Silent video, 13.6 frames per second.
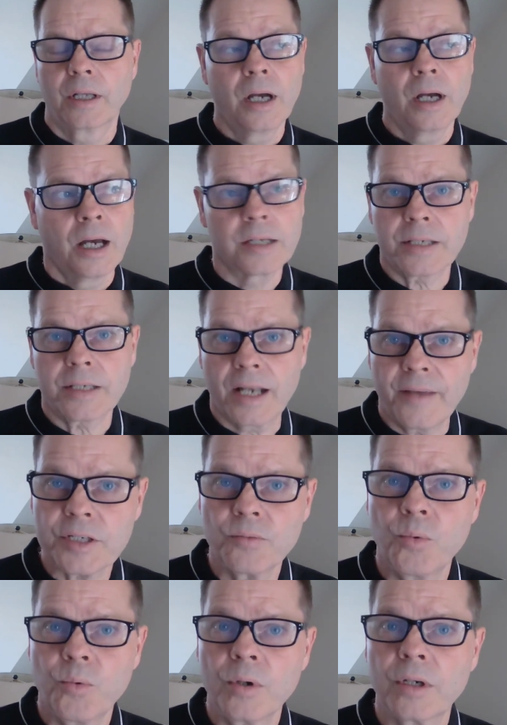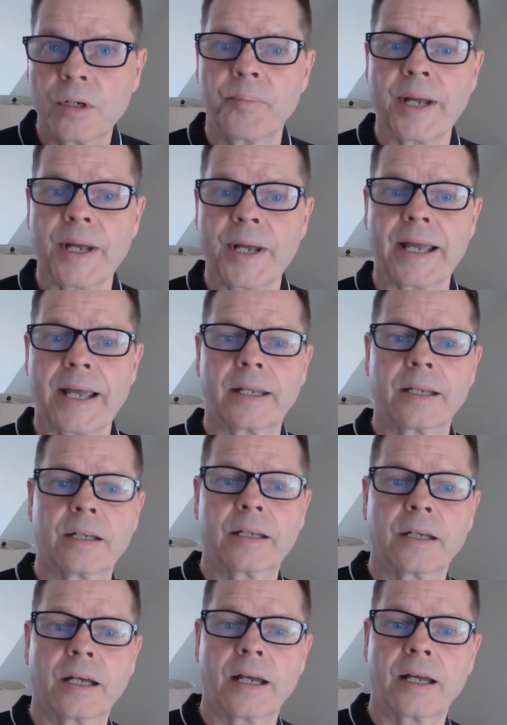As Levison Wood looked back
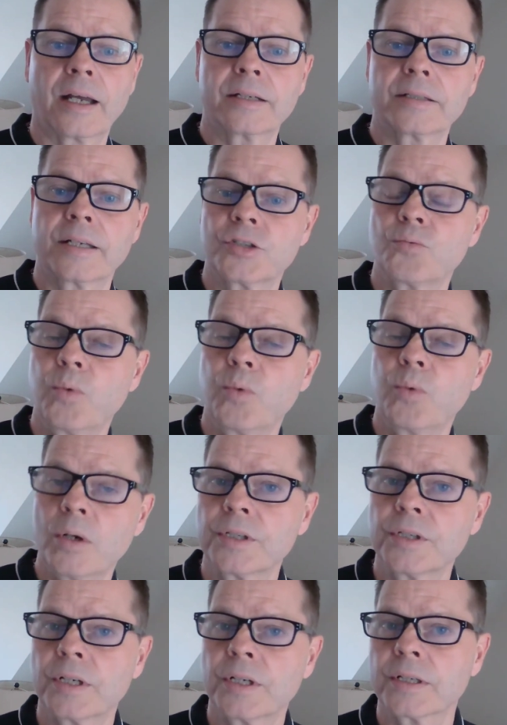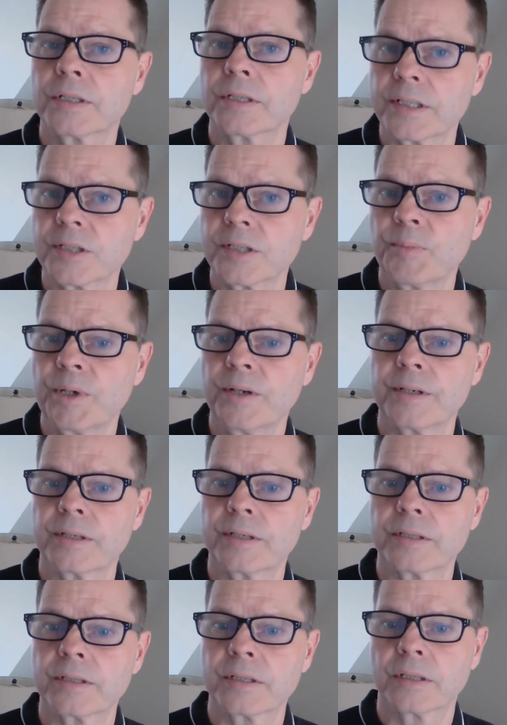at his wilderness
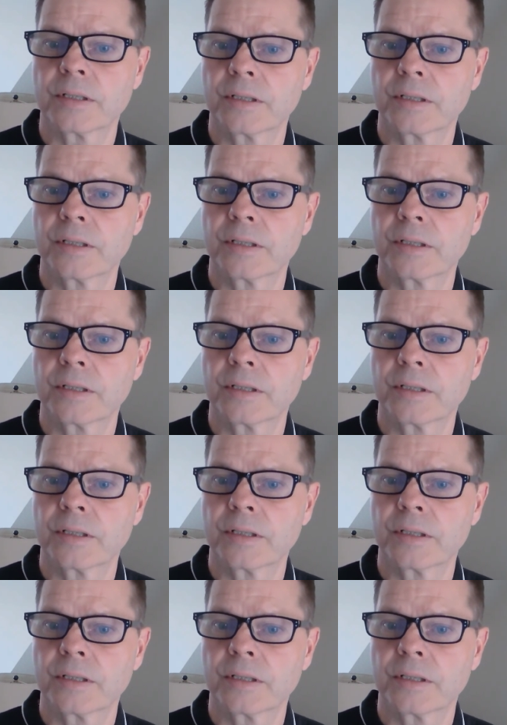experience,